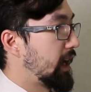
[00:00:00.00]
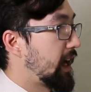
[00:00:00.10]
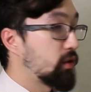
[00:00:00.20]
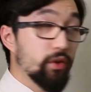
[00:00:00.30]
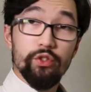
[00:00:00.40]

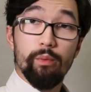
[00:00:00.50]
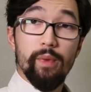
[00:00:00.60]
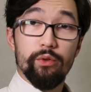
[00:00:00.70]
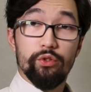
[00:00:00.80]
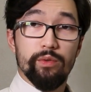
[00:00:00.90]
And also
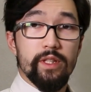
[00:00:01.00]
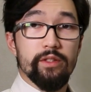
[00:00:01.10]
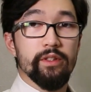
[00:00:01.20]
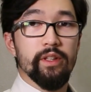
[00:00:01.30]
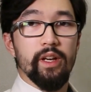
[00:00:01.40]
mother
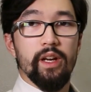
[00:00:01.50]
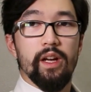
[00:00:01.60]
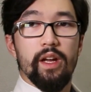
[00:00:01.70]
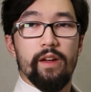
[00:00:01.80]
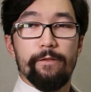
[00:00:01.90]
trees
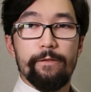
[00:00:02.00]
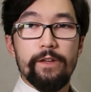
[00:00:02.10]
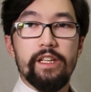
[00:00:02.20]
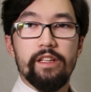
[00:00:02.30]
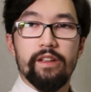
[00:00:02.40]

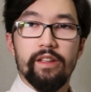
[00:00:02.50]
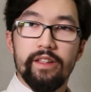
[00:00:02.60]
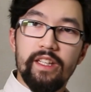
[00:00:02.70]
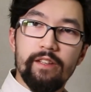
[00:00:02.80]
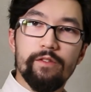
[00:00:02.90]
feed,
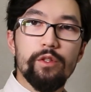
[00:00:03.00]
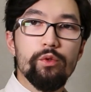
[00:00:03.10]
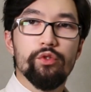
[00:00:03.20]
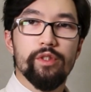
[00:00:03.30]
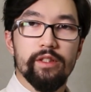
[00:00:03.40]
they give
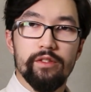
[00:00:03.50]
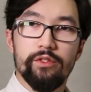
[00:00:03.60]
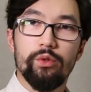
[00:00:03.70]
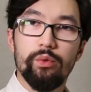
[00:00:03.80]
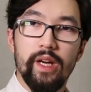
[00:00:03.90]
nutrients
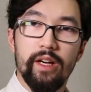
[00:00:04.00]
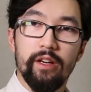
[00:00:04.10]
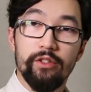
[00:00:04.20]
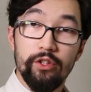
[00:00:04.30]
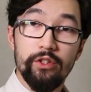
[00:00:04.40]
to
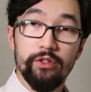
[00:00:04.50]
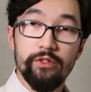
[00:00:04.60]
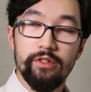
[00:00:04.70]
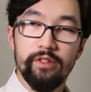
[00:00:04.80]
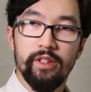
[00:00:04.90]
their
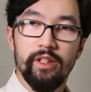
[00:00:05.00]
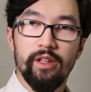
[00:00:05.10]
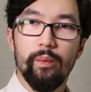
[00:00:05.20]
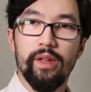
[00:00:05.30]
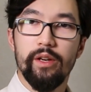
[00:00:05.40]
daughters
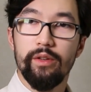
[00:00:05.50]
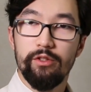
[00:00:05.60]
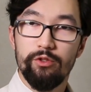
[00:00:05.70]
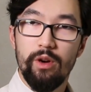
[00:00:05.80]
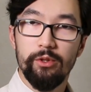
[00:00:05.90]
when they're
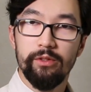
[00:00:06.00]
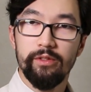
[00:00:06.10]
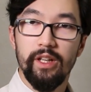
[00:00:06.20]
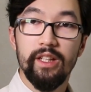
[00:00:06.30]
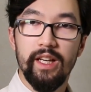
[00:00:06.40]
in trouble.
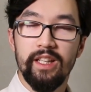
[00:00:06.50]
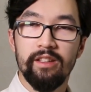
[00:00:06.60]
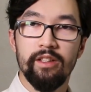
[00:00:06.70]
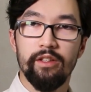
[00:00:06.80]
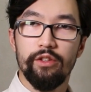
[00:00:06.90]

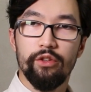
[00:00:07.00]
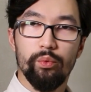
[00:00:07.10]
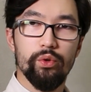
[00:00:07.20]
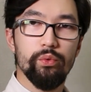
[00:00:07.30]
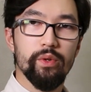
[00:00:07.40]
Again,
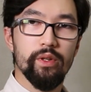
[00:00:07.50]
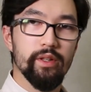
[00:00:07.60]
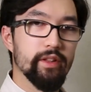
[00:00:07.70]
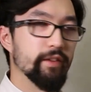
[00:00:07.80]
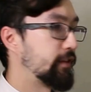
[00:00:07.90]
through
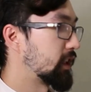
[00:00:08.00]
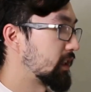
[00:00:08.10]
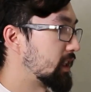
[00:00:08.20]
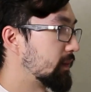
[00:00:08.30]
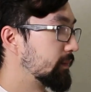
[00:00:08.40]
the fungi.